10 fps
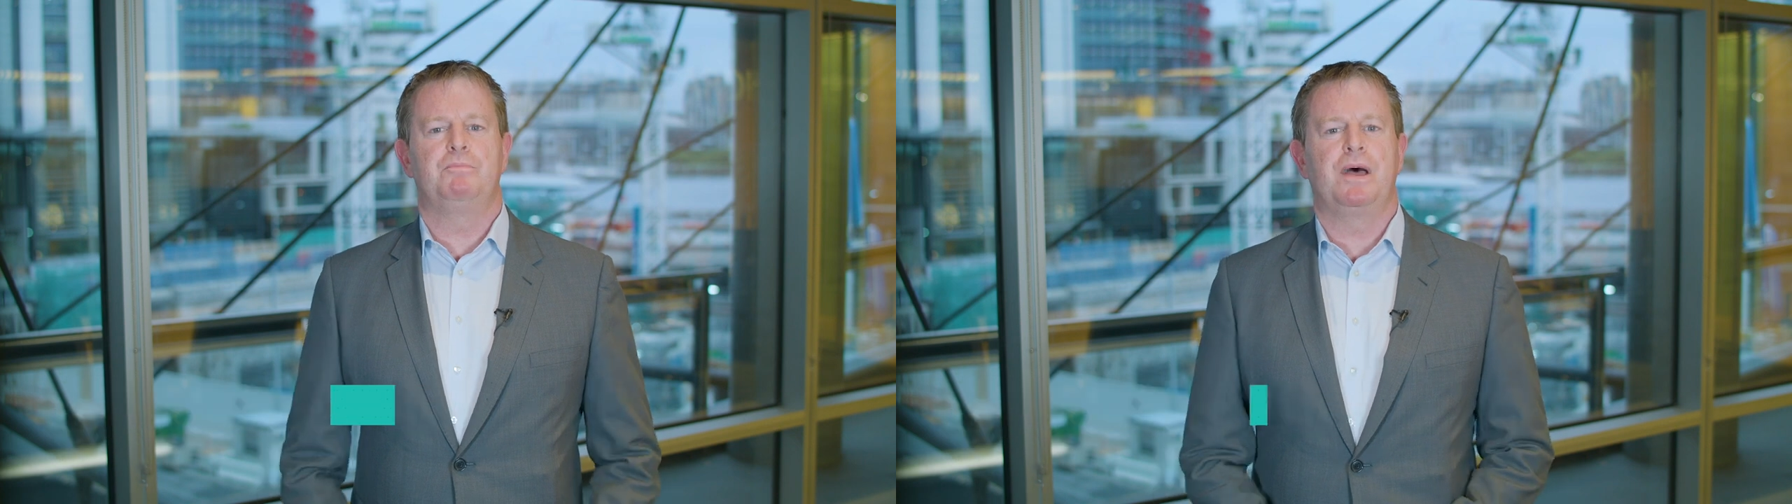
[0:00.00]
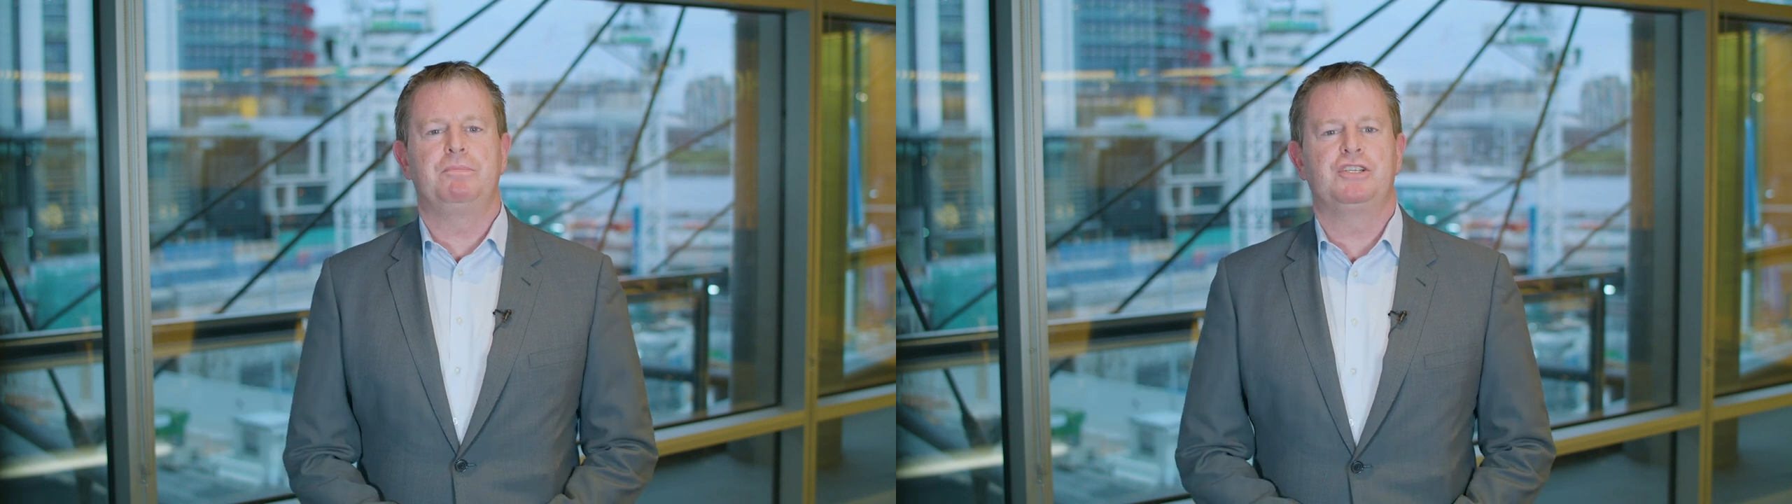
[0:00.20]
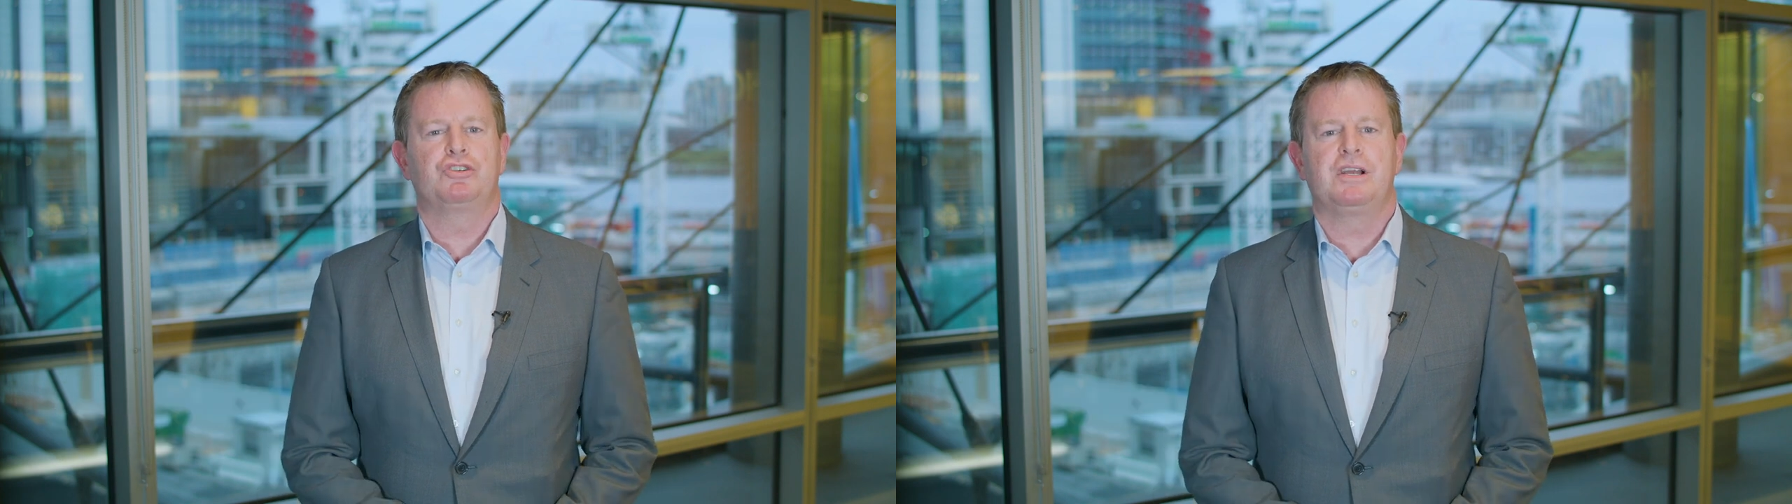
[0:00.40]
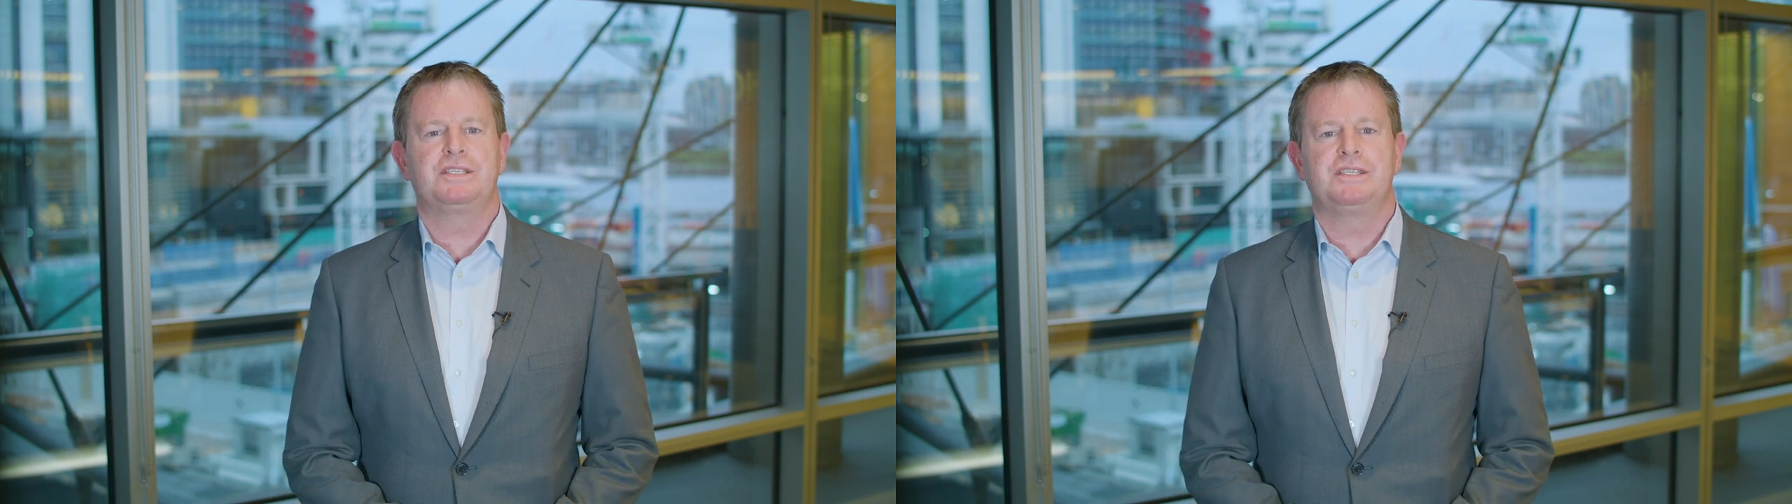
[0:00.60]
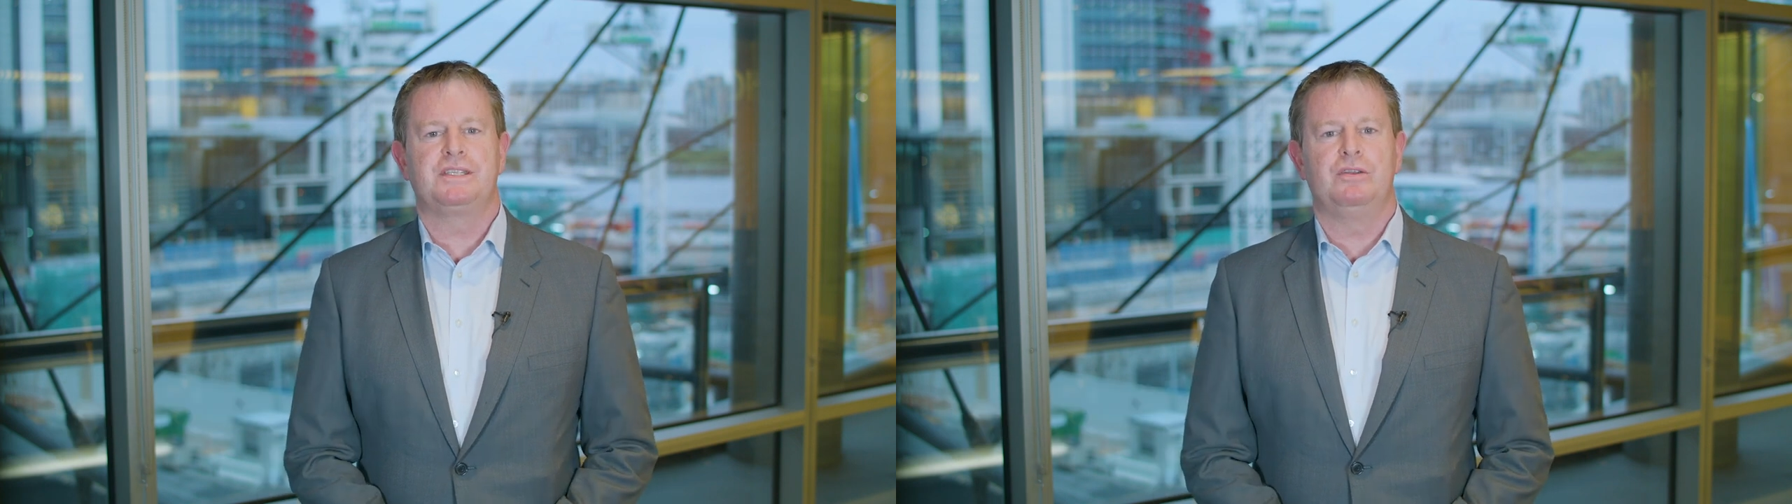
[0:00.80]
public
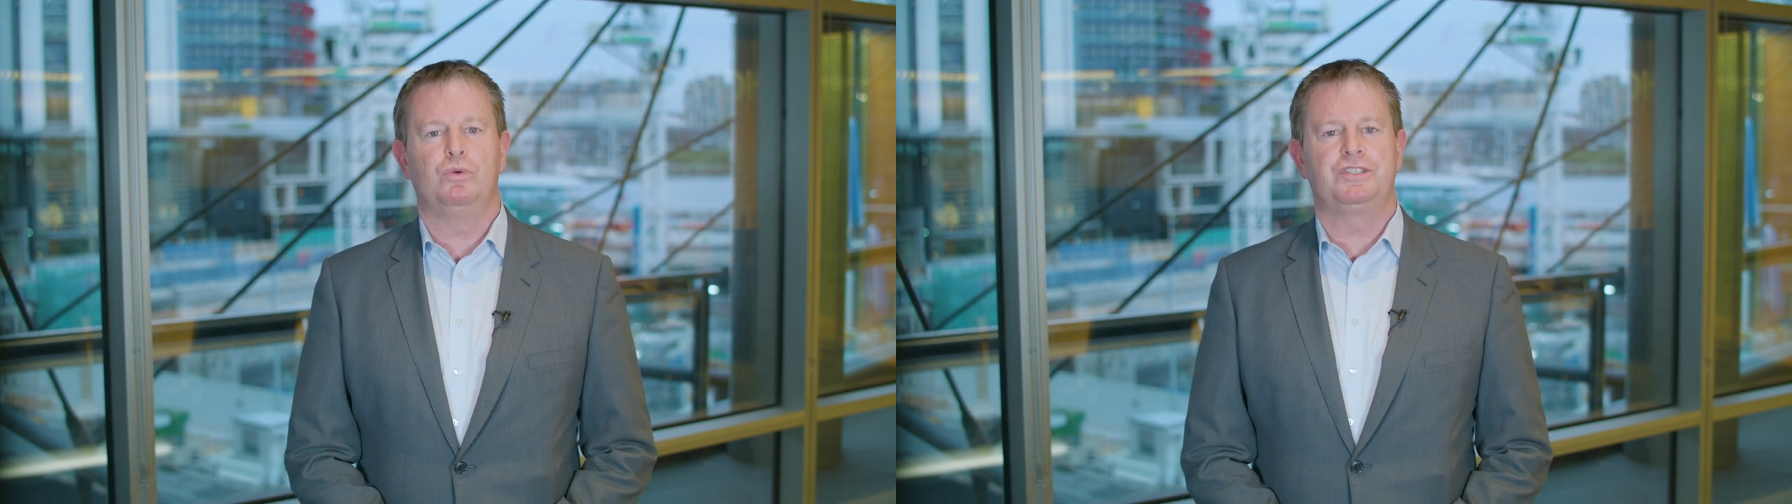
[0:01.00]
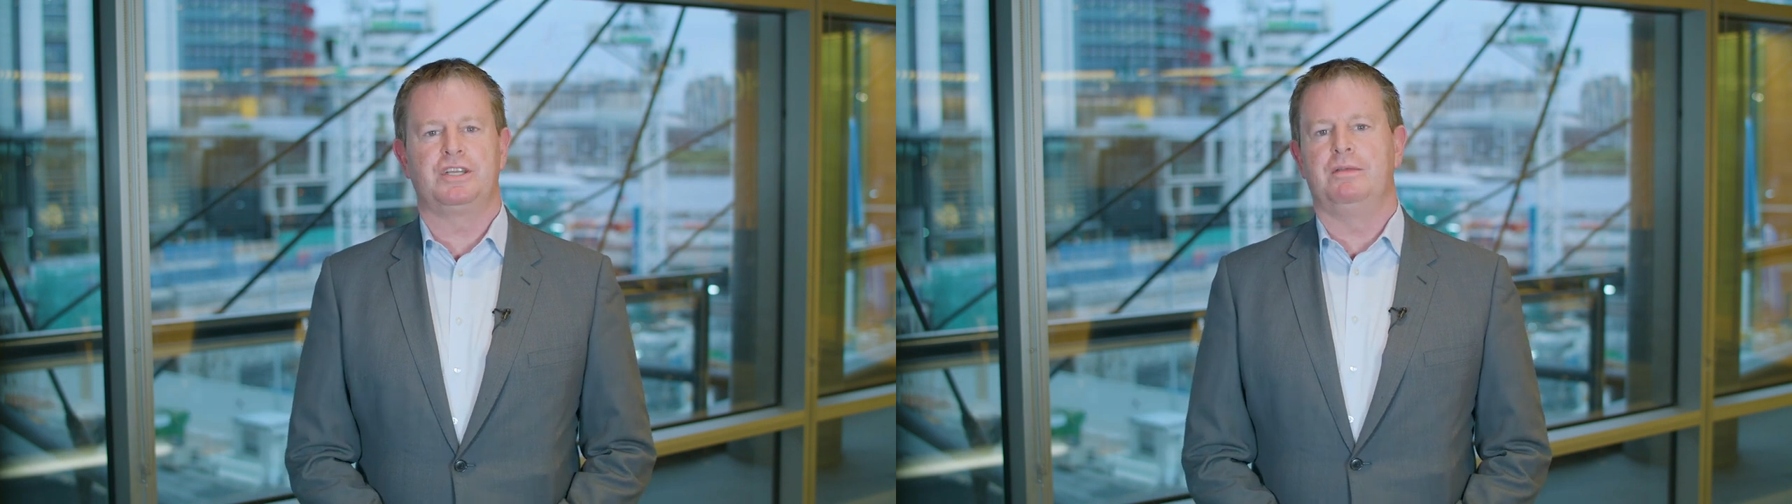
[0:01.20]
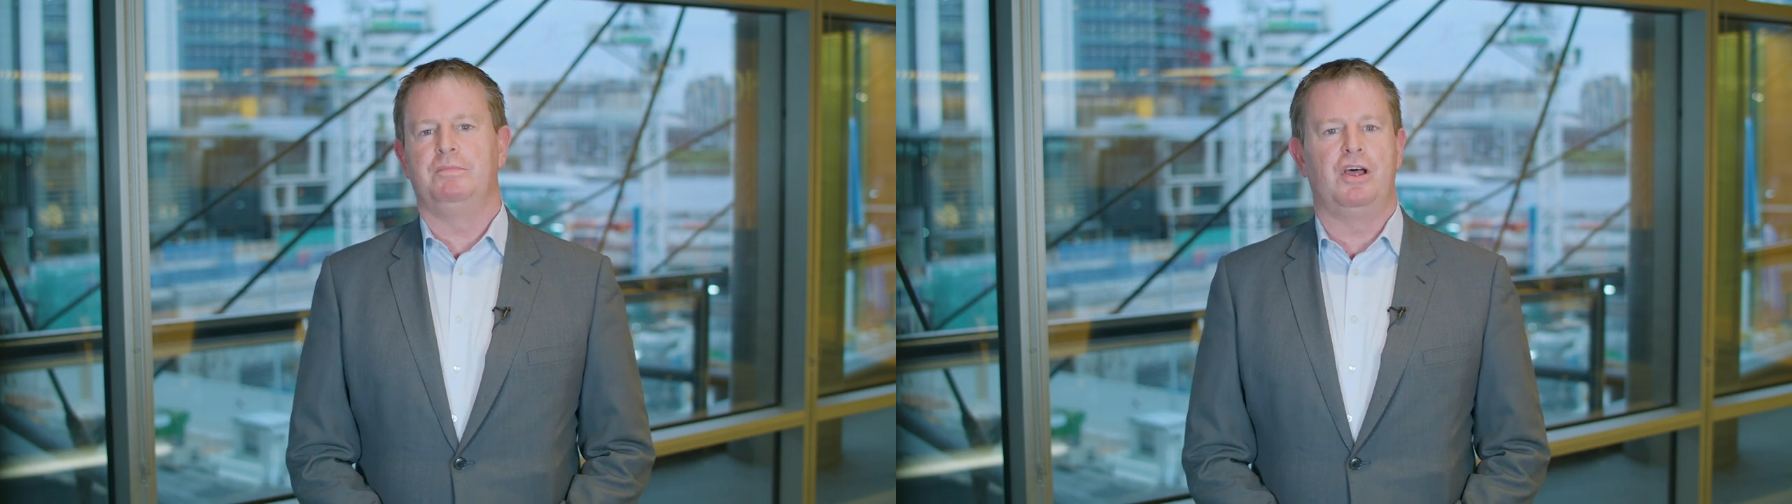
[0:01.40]
trust is at an all-time